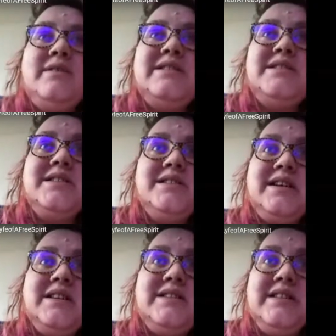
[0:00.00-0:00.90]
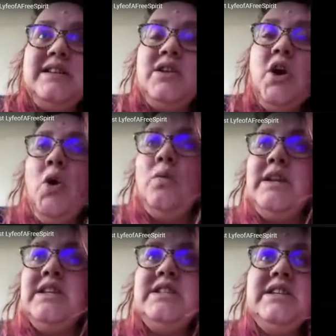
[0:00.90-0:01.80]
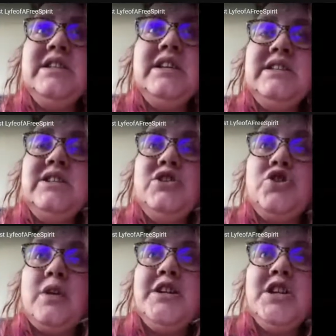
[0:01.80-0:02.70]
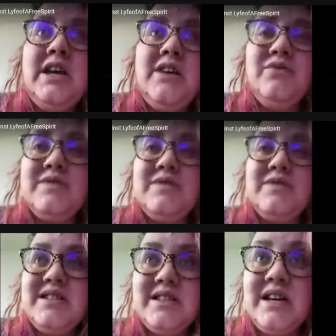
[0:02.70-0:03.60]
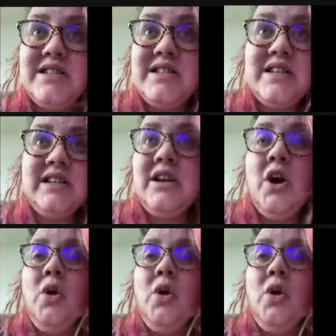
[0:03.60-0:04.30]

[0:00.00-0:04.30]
it's disgusting. When you did it to Trisha, it was disgusting.